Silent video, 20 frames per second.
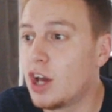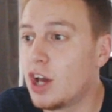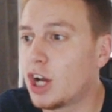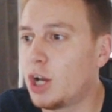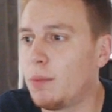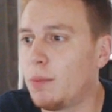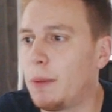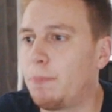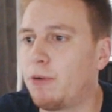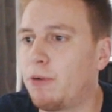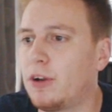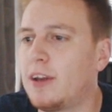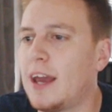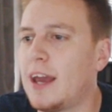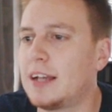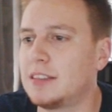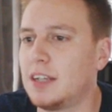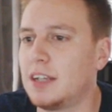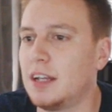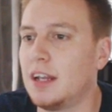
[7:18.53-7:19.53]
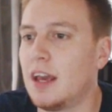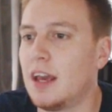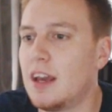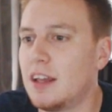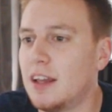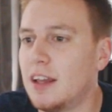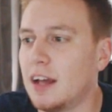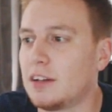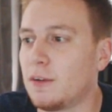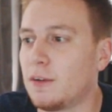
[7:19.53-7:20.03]
going to be protecting
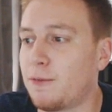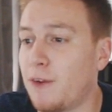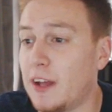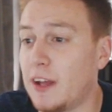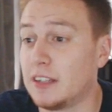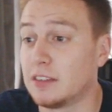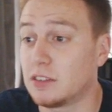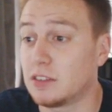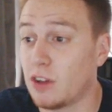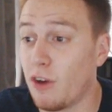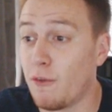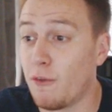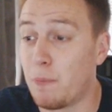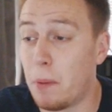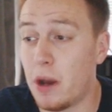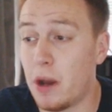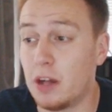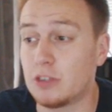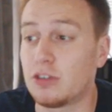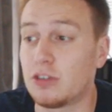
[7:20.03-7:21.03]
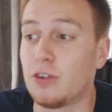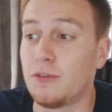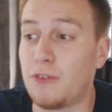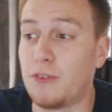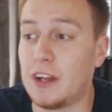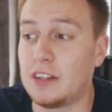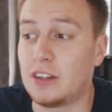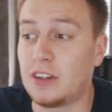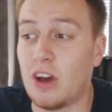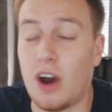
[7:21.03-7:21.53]
that defence of Bertrand,
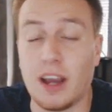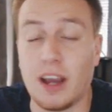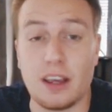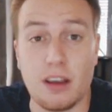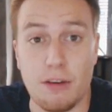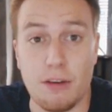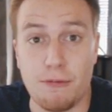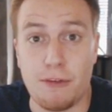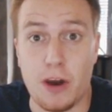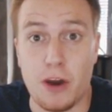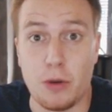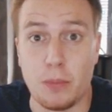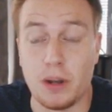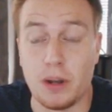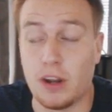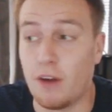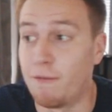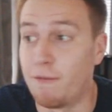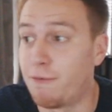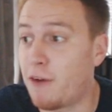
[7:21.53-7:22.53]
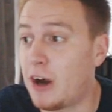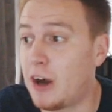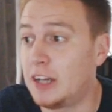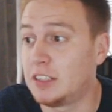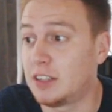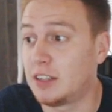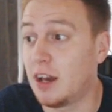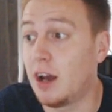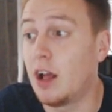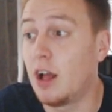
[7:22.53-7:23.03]
Van Dijk, Veltman and
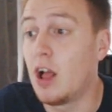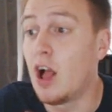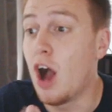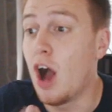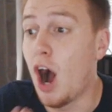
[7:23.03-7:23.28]
Weiser,